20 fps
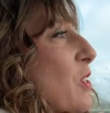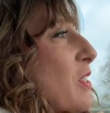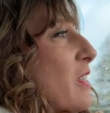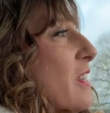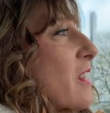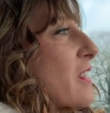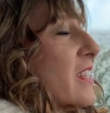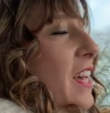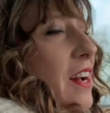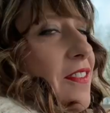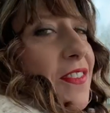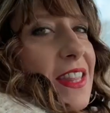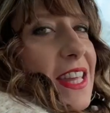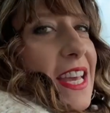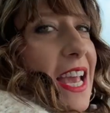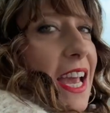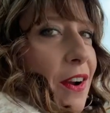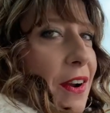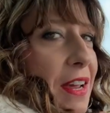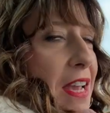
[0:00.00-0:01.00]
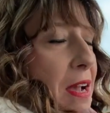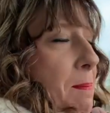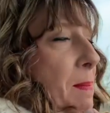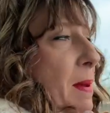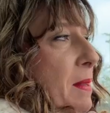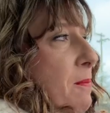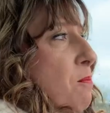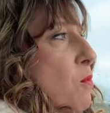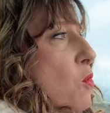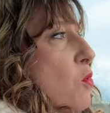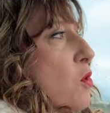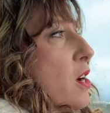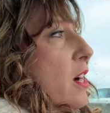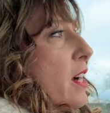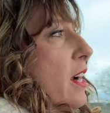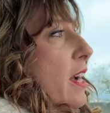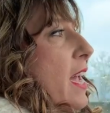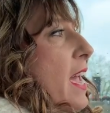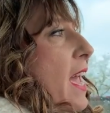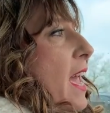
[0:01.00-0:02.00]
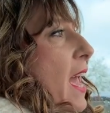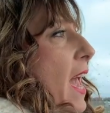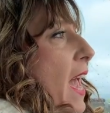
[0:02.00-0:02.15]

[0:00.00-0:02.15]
just discover the area a bit more